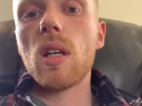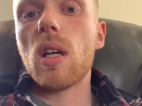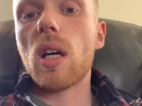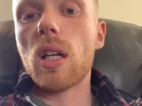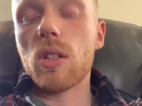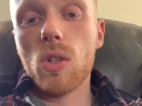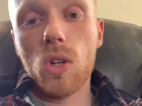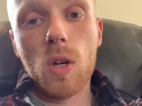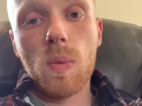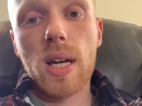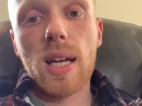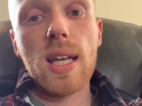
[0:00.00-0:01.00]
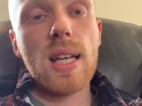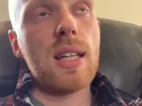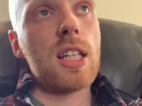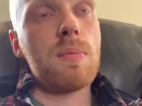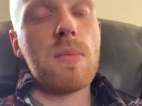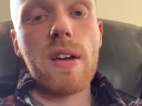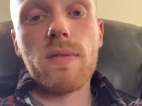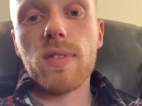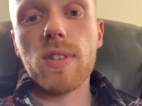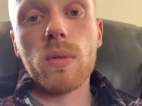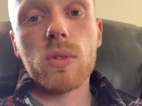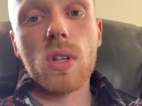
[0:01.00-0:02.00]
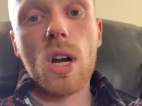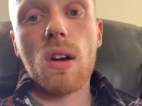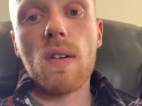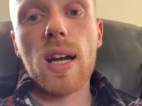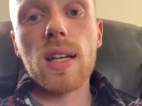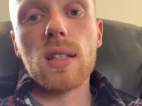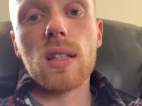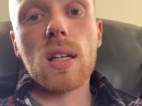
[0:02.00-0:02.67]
I took them when I needed them, everything was all right.